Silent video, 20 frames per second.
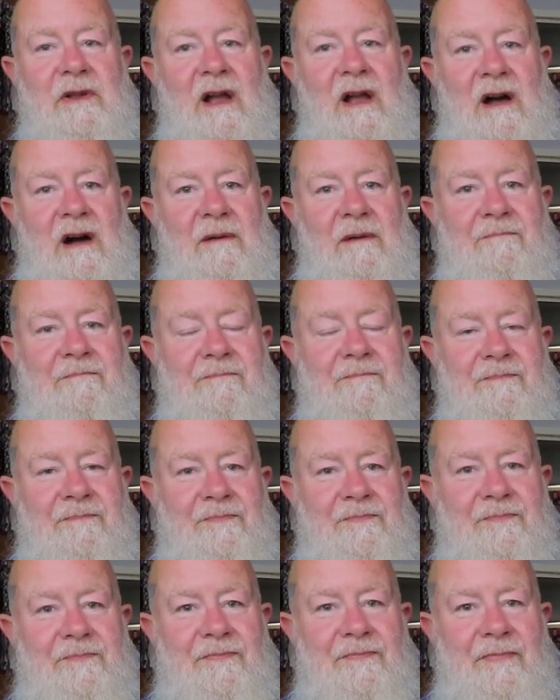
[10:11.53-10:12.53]
had gone.
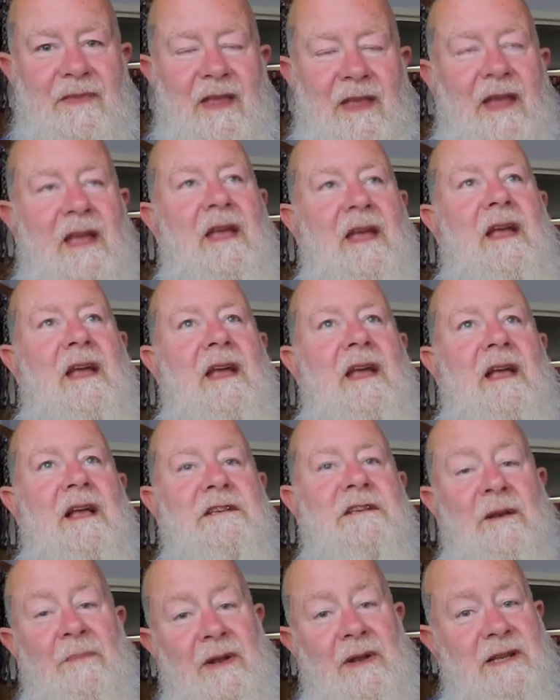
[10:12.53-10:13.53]

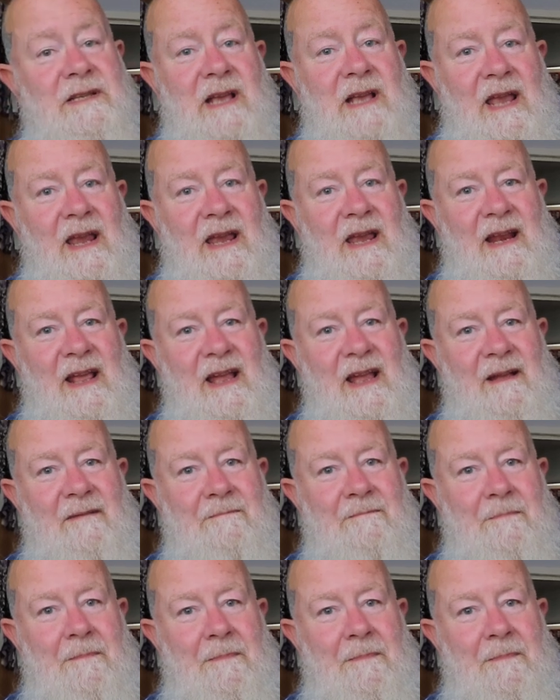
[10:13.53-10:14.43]
Somebody had taken it.